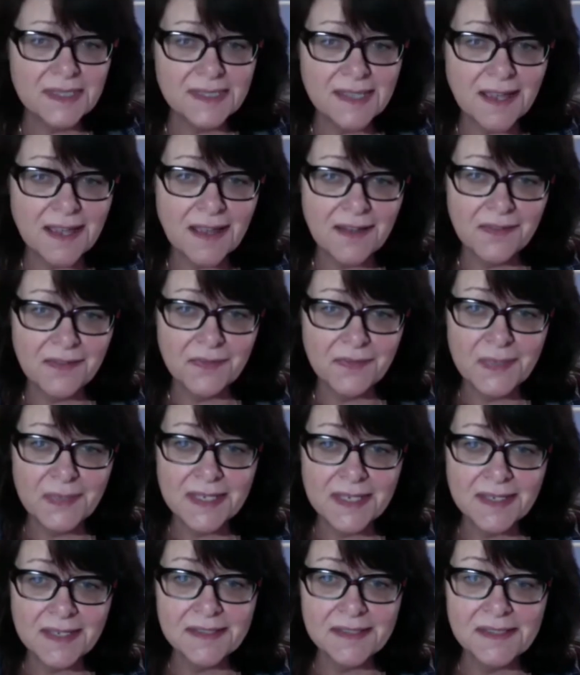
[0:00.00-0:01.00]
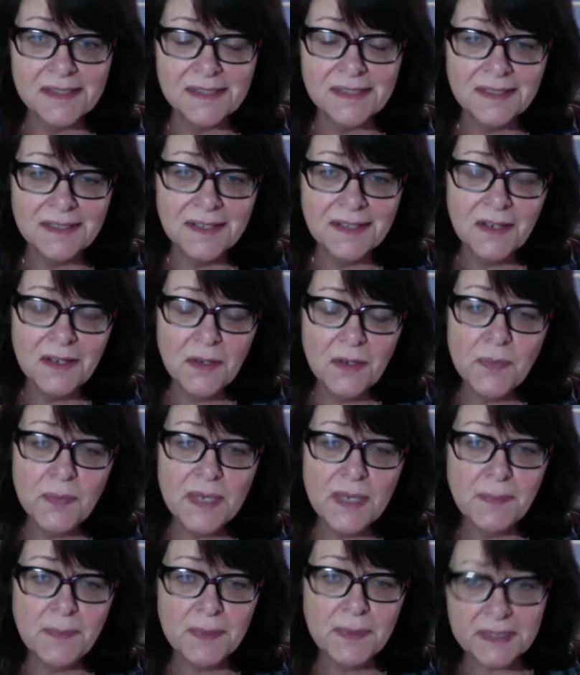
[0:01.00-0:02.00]
tough because
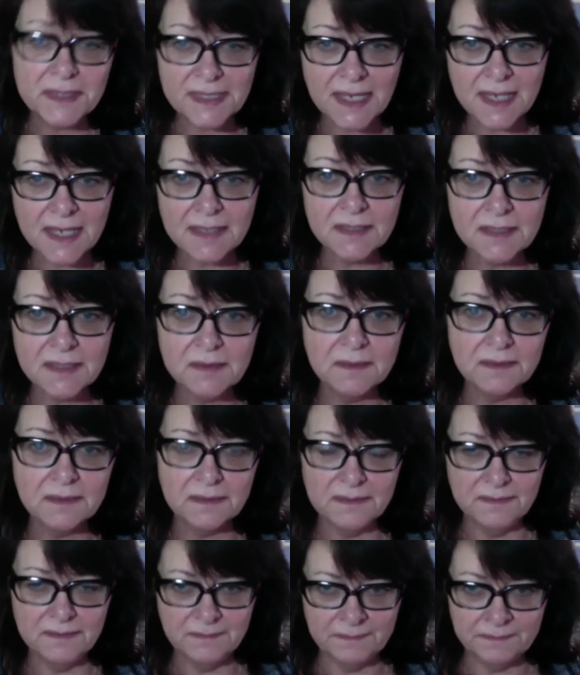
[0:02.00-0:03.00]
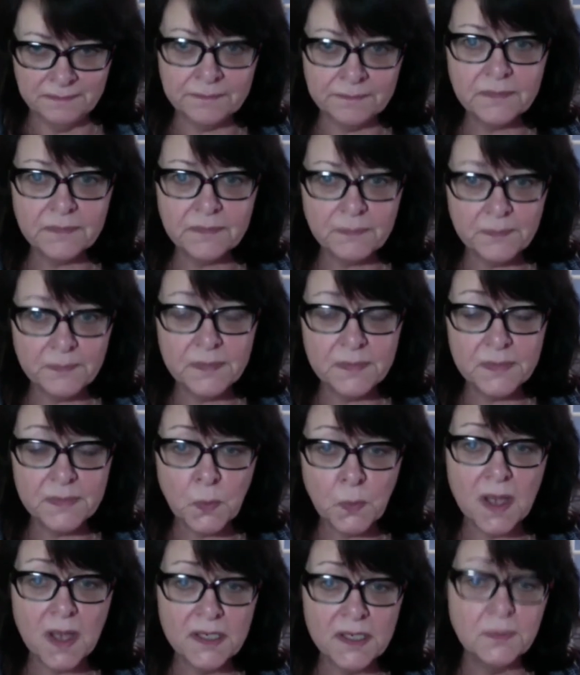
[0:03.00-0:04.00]
people tend to
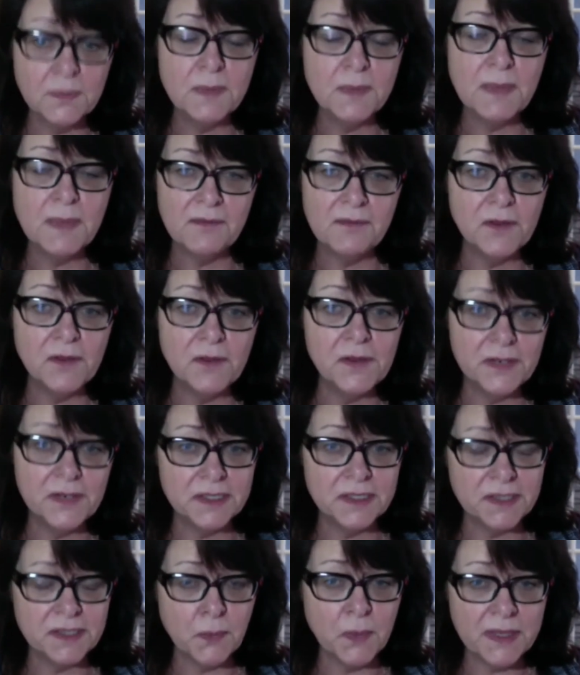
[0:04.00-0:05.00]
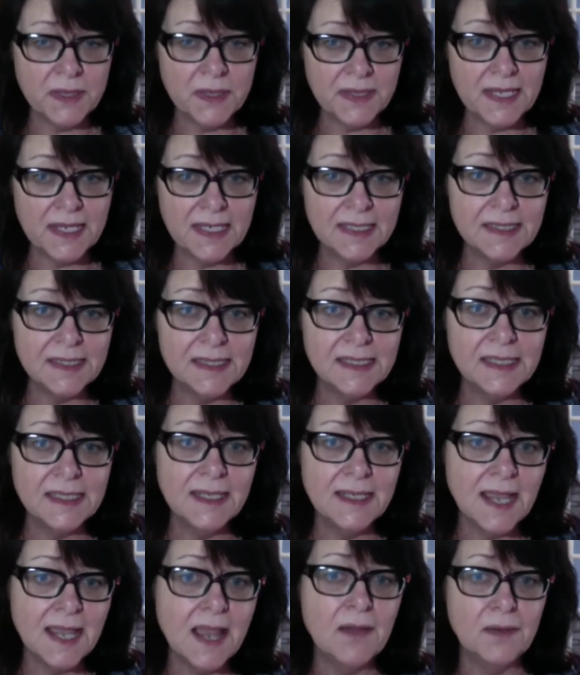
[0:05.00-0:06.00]
want to remain focused on what they can see
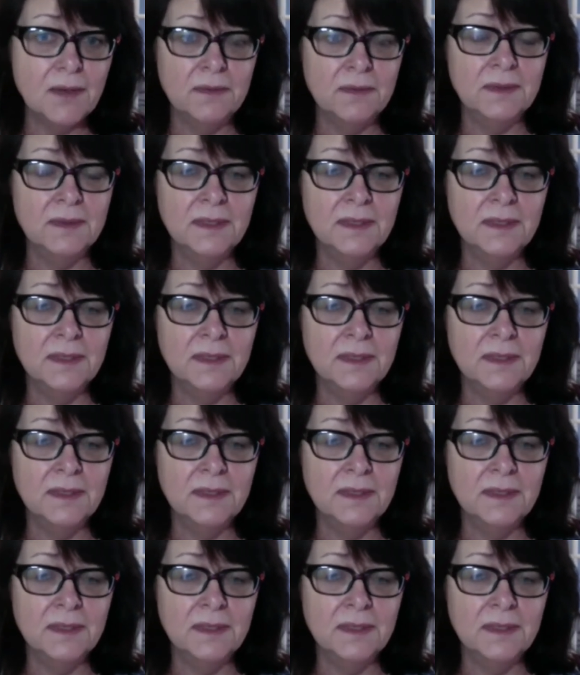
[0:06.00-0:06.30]
now.